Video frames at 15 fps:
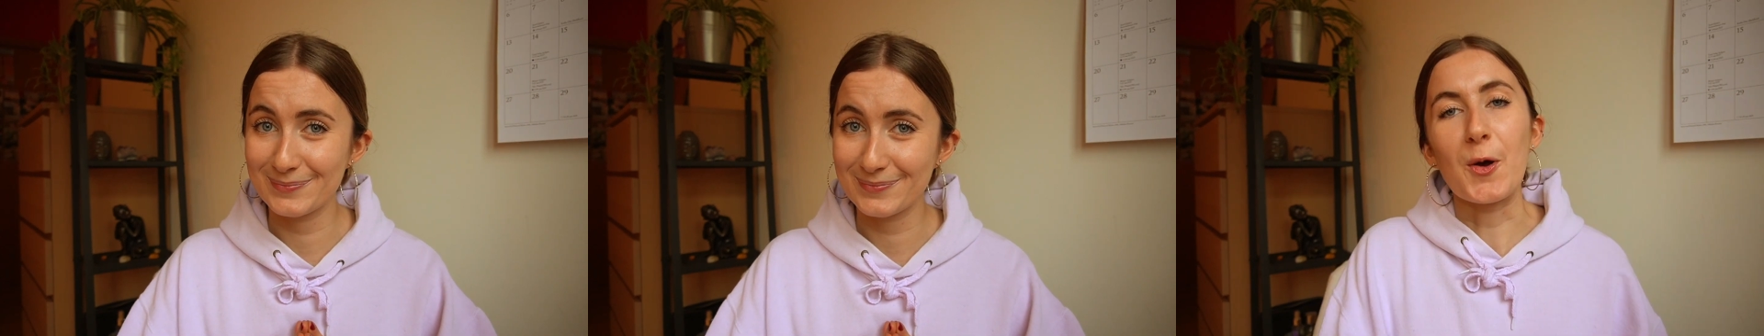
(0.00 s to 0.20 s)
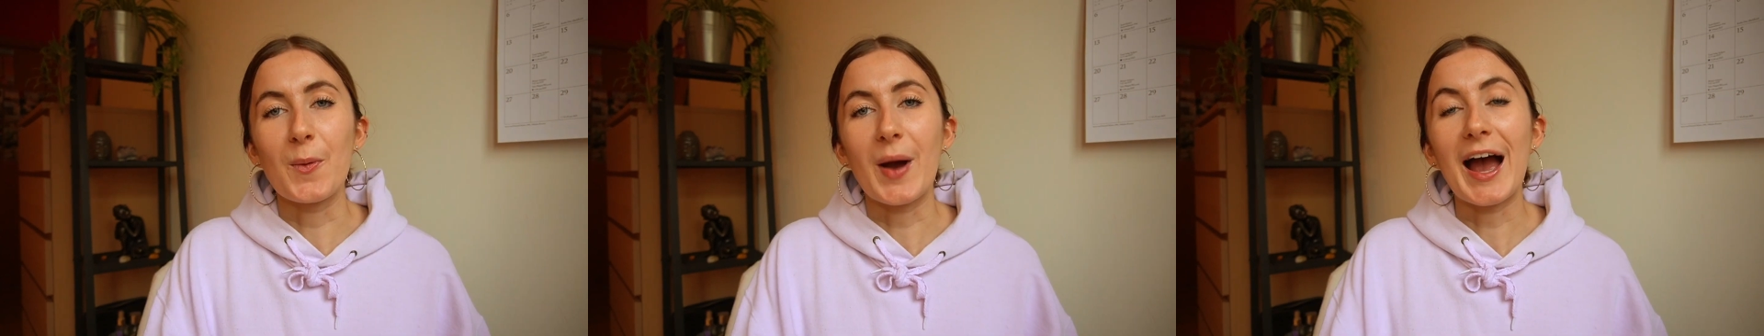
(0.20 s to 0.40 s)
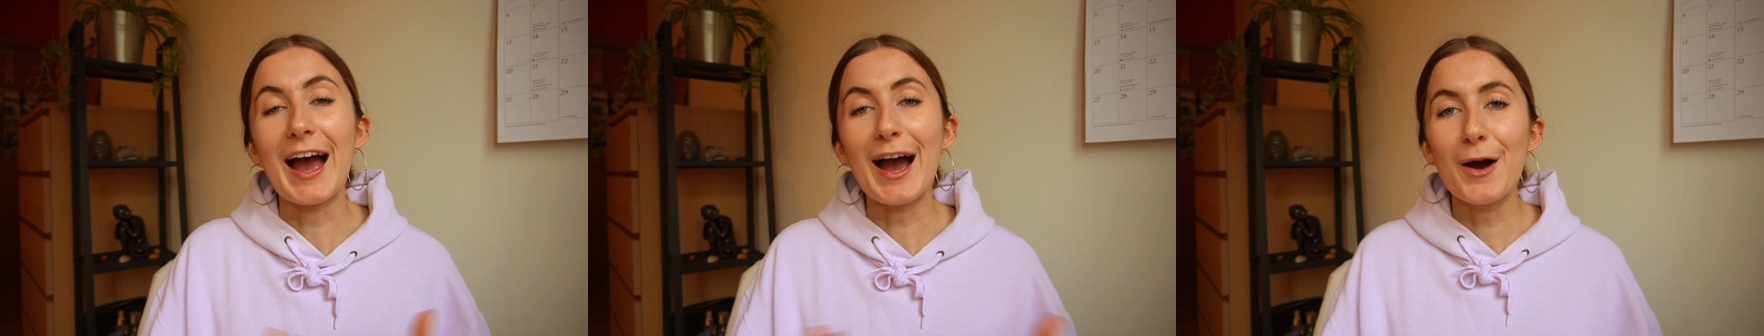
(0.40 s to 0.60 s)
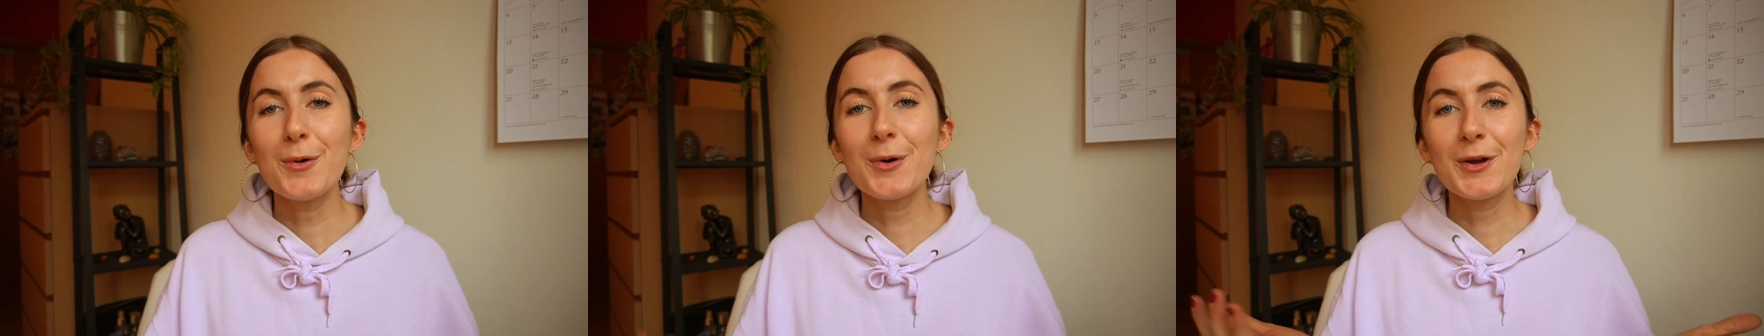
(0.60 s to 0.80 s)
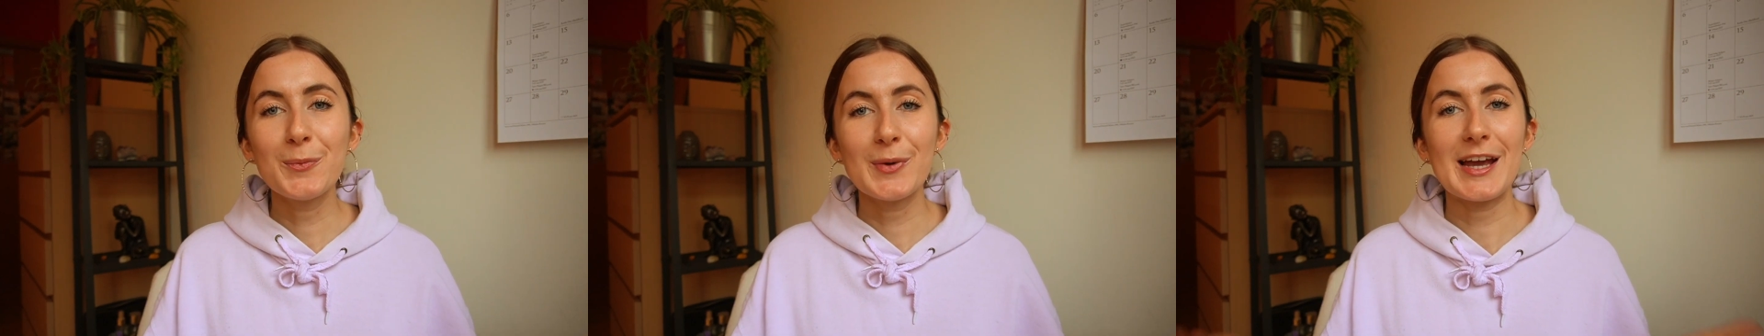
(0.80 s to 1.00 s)
How
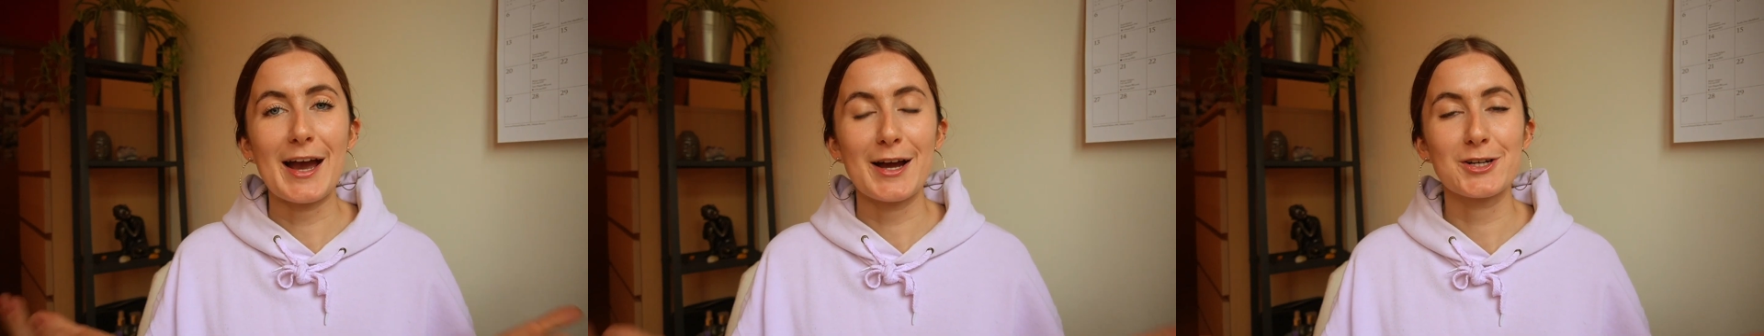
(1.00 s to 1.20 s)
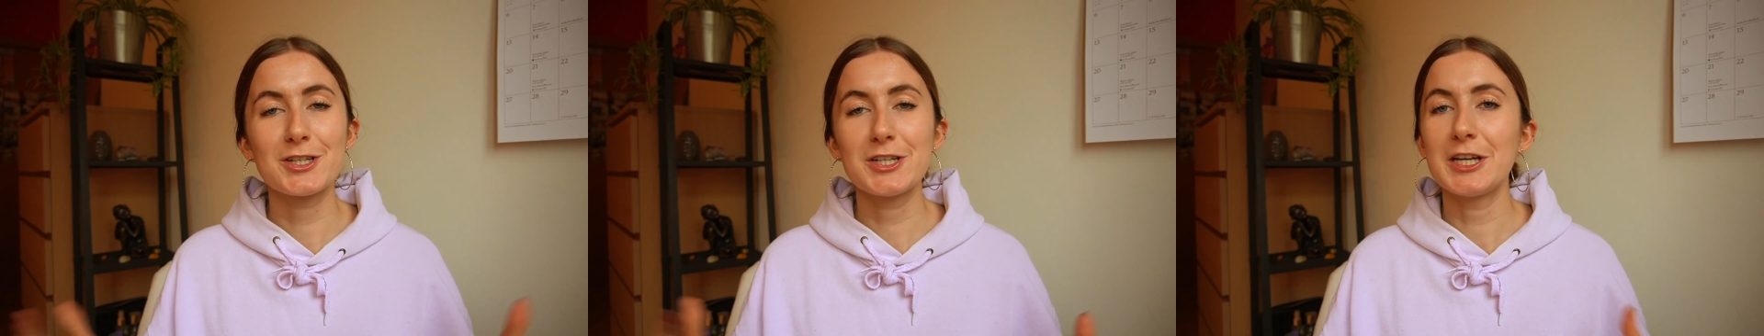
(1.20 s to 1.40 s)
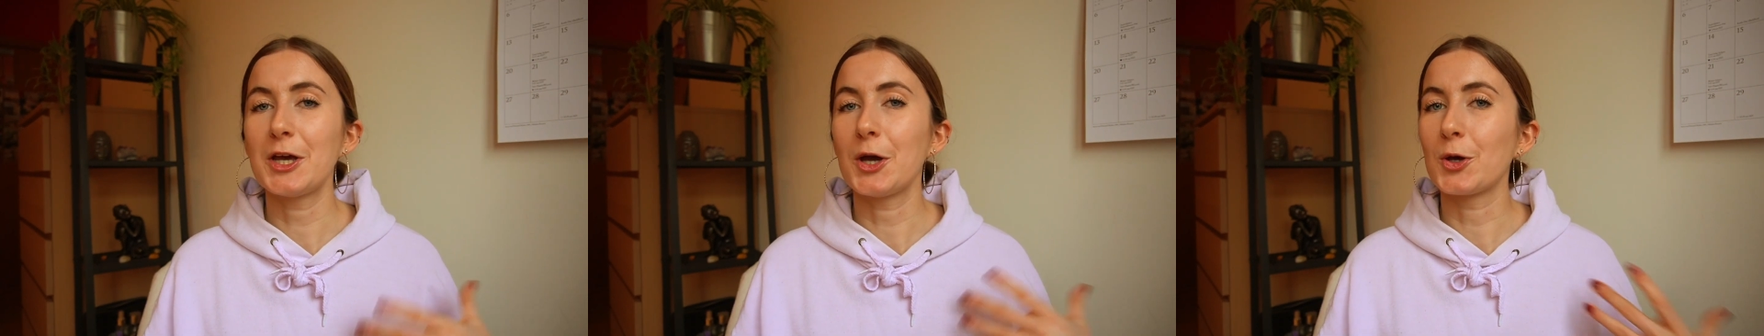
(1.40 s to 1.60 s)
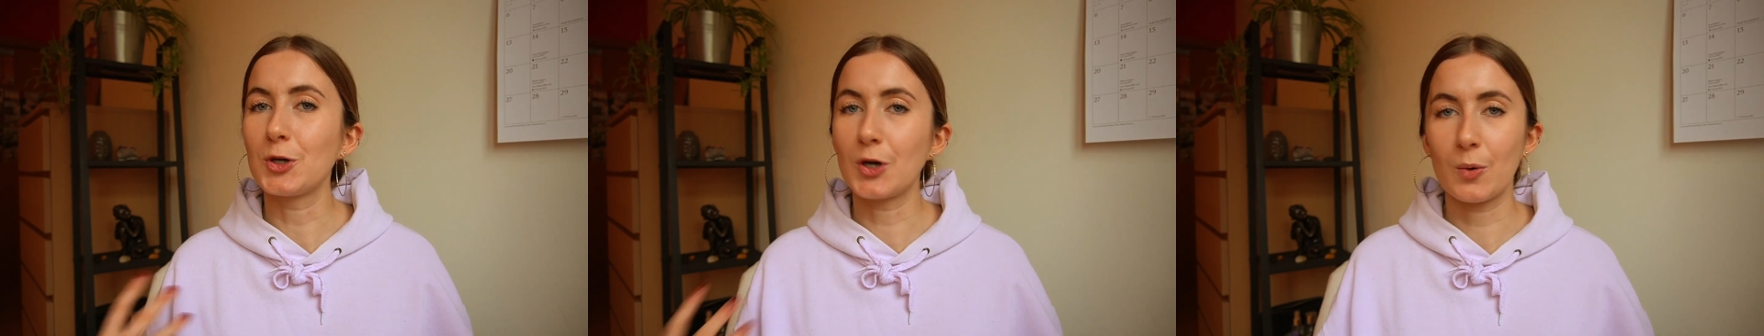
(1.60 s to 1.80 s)
can we actually go